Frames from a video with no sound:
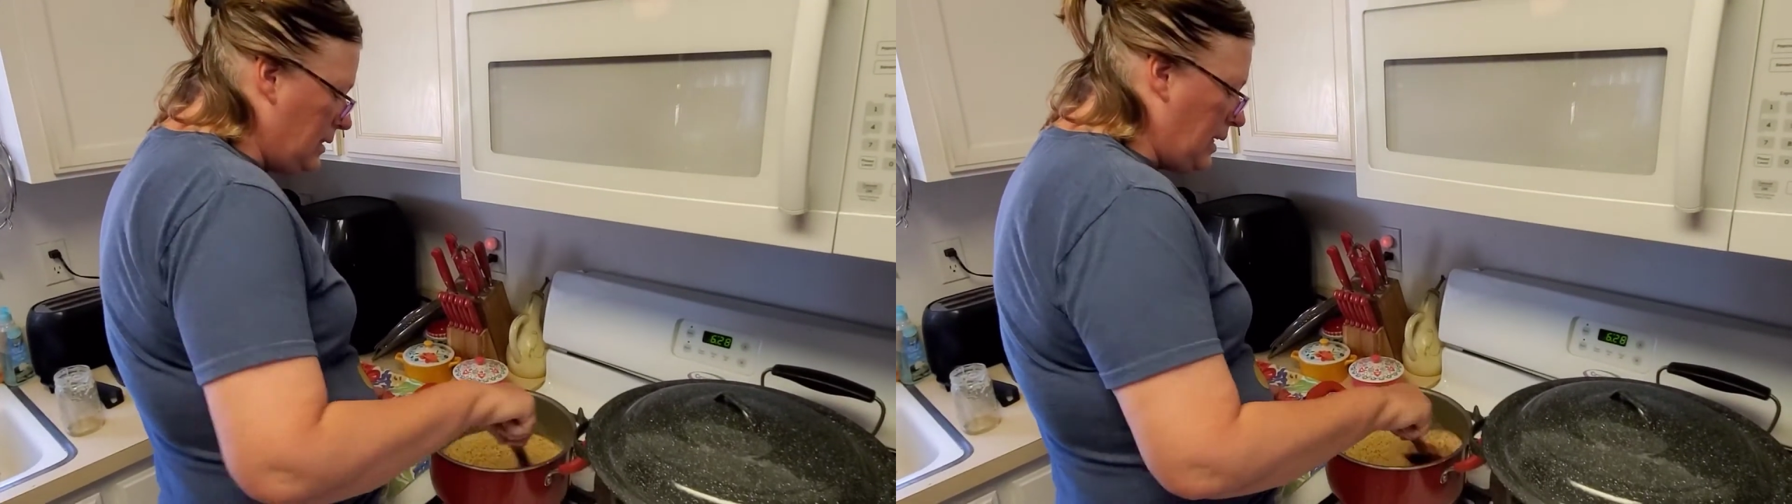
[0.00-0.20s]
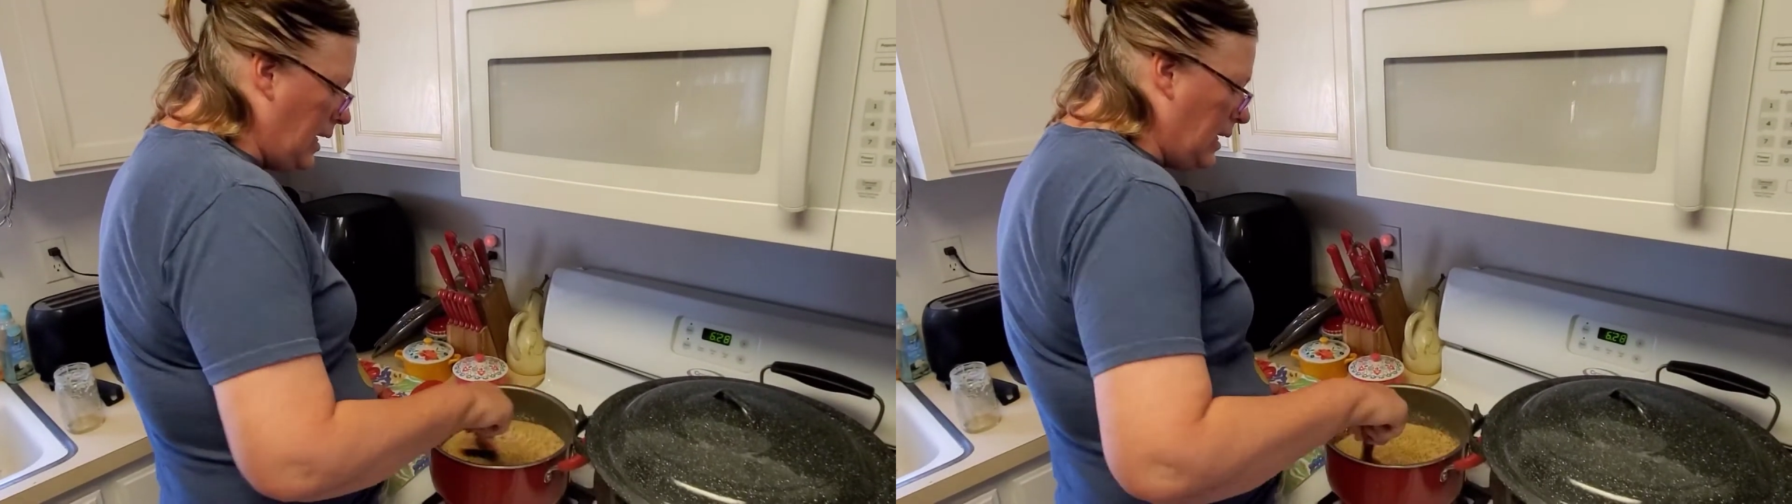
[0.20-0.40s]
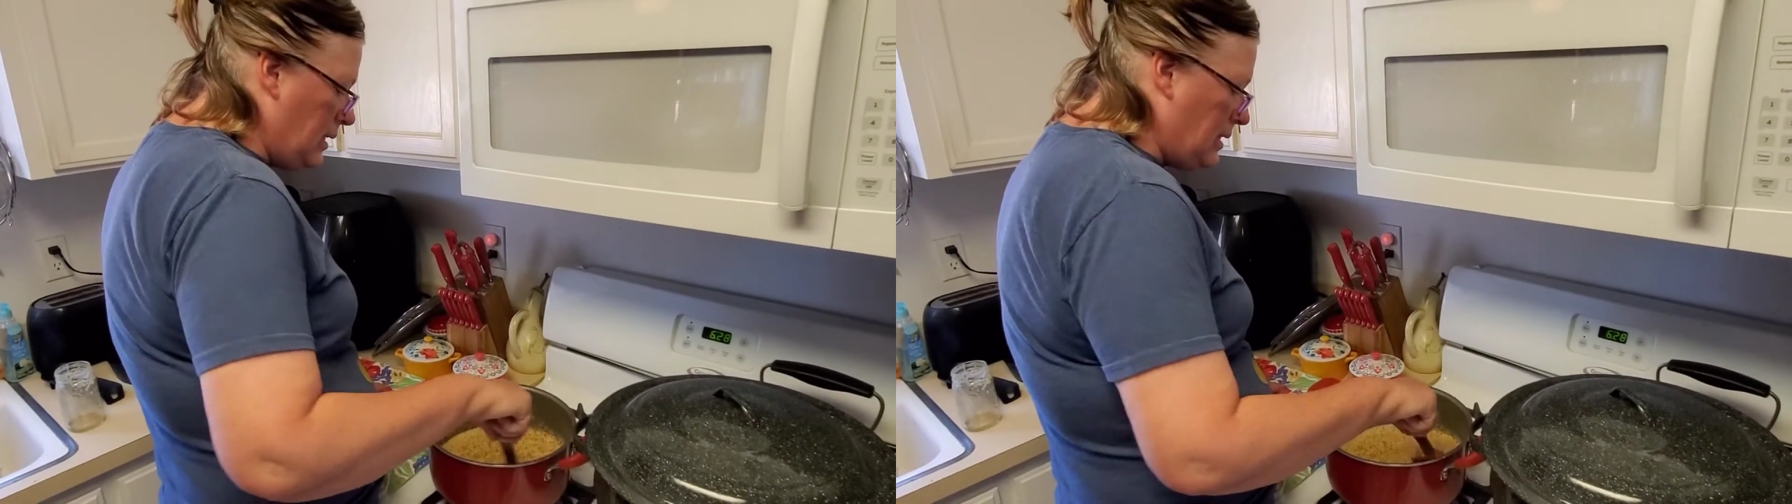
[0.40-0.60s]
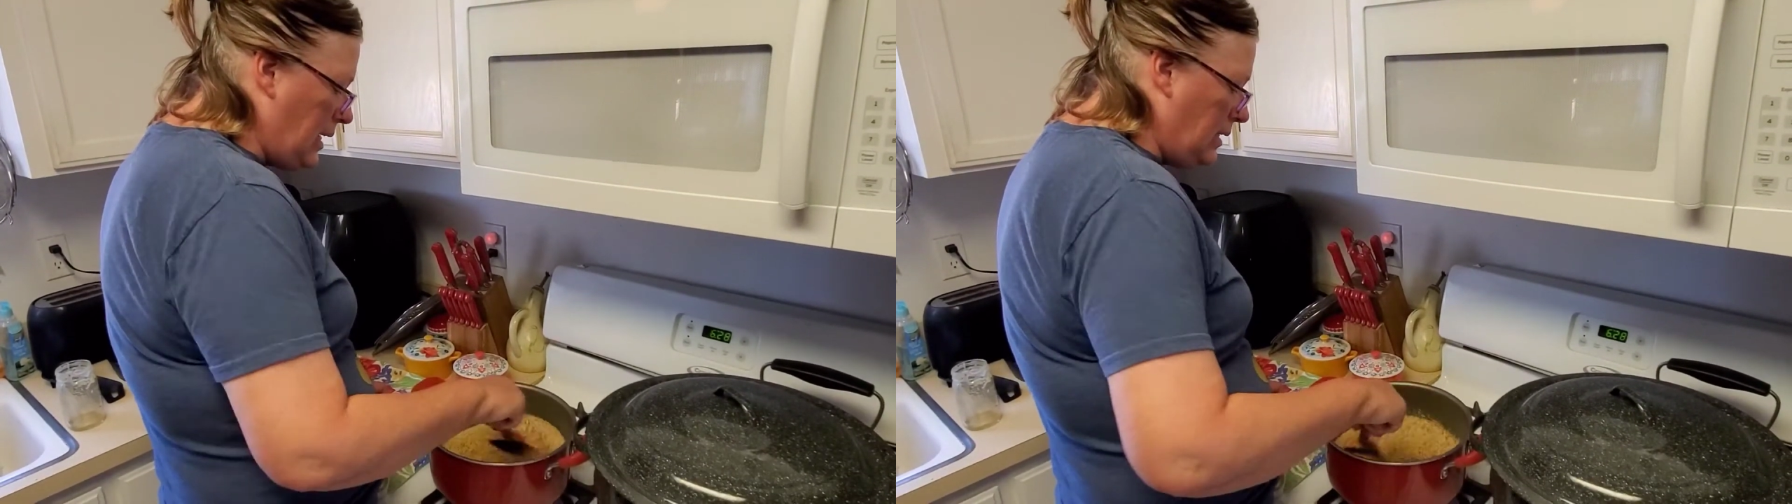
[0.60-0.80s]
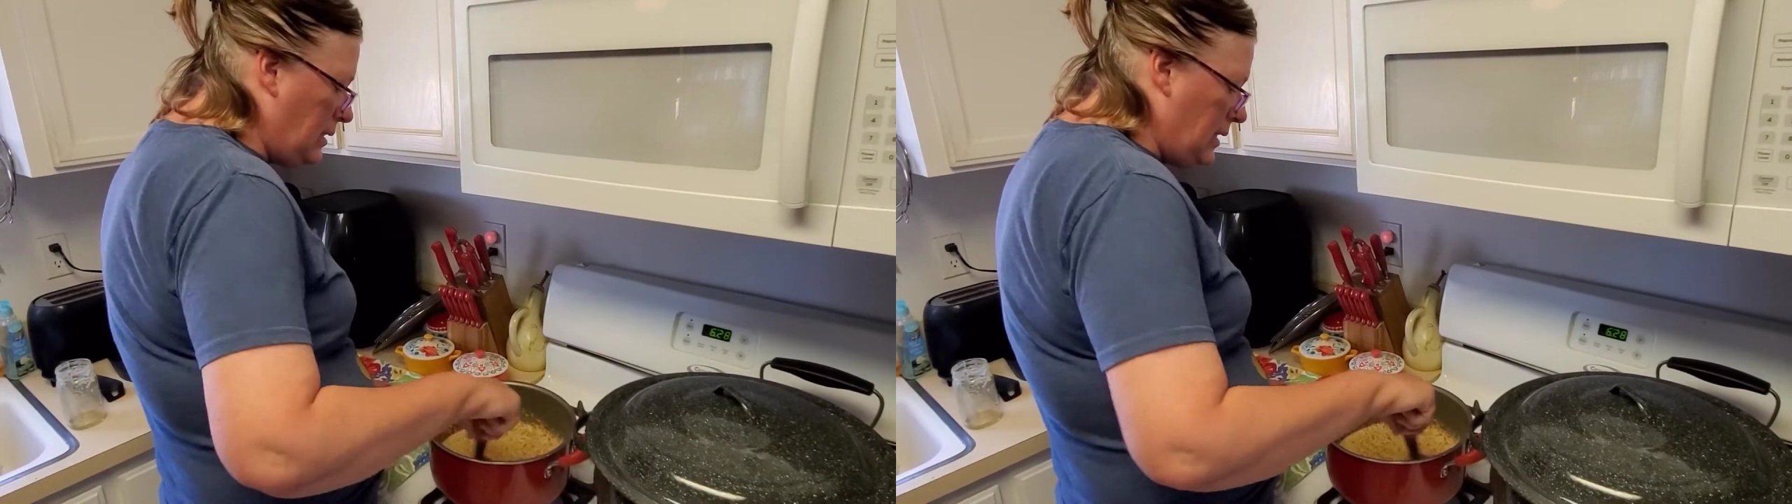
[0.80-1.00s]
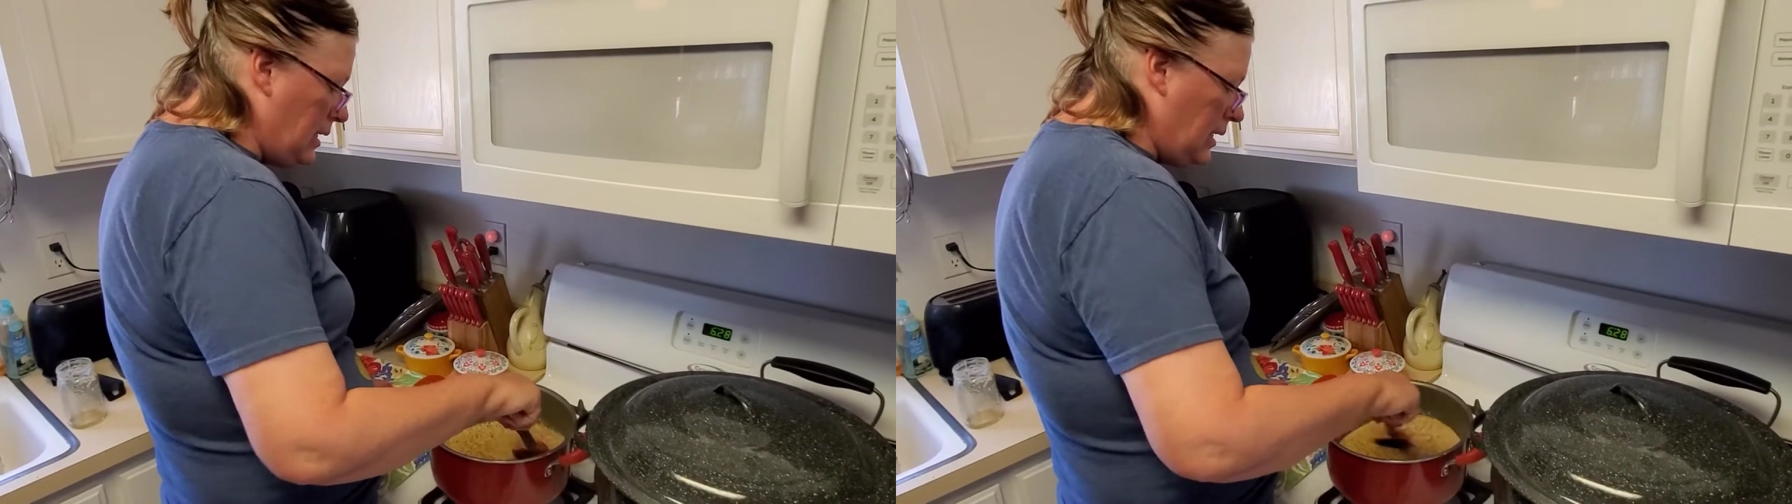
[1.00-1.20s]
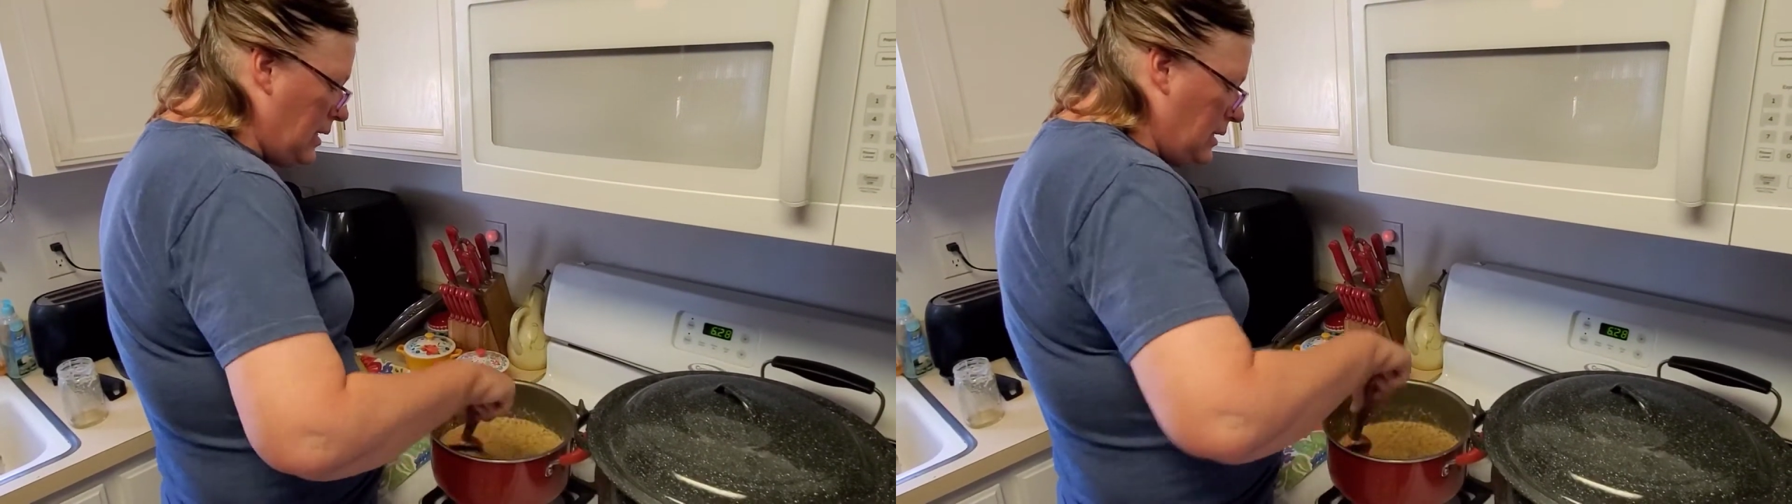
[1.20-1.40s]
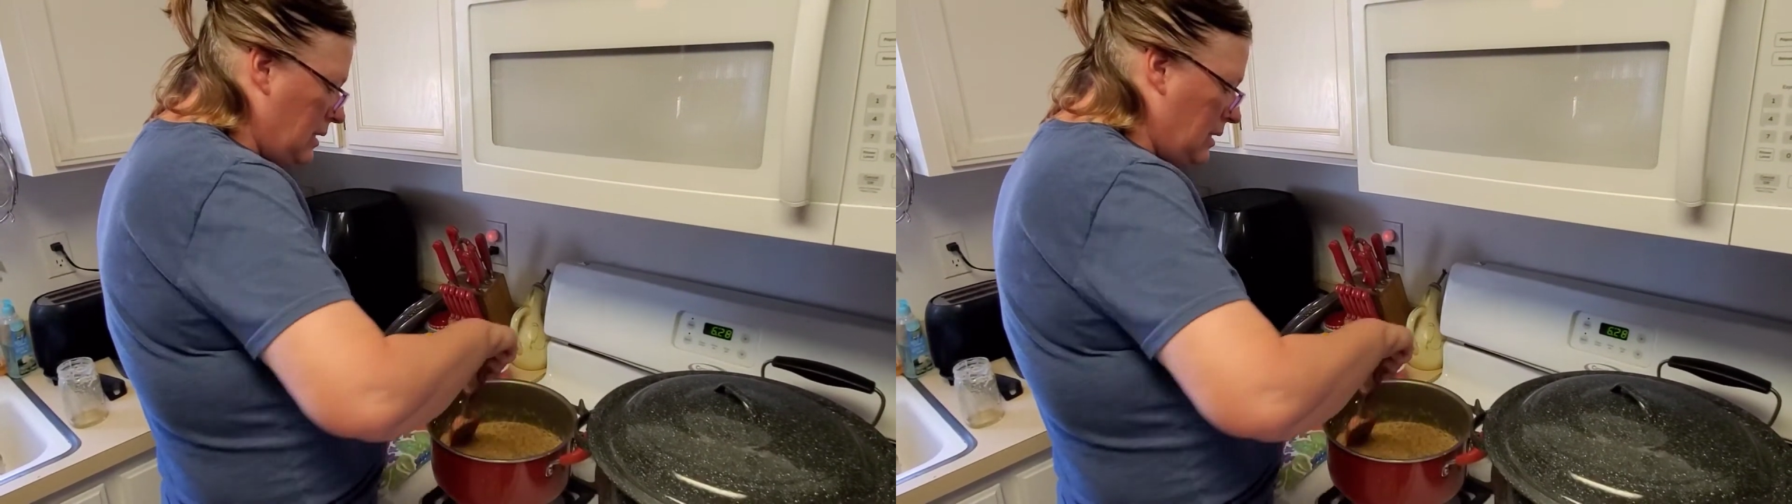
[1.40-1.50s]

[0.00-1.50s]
second tasting.